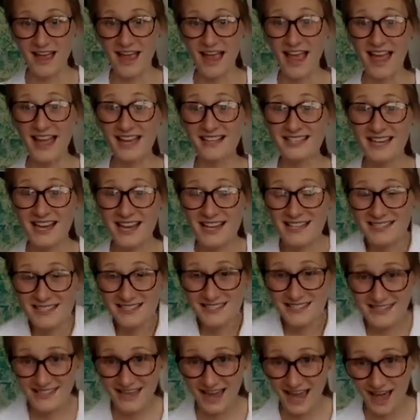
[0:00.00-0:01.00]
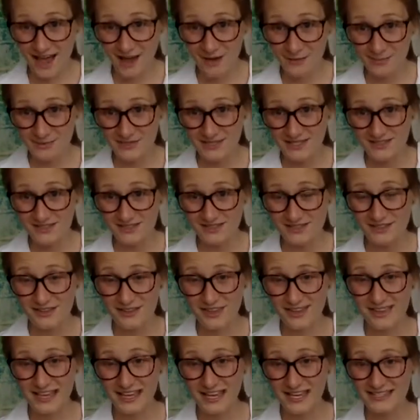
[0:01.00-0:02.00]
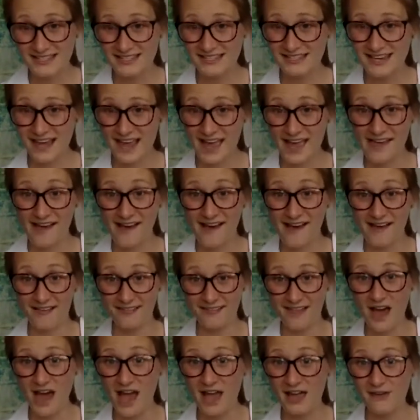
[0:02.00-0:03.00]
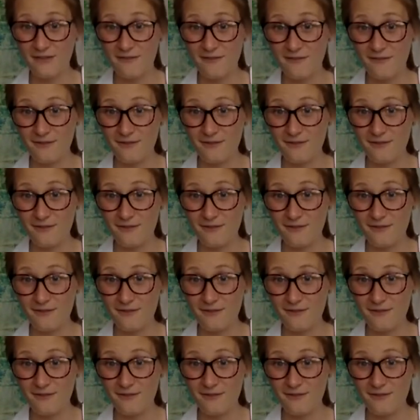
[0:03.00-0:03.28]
and adapt so that they can stay alive.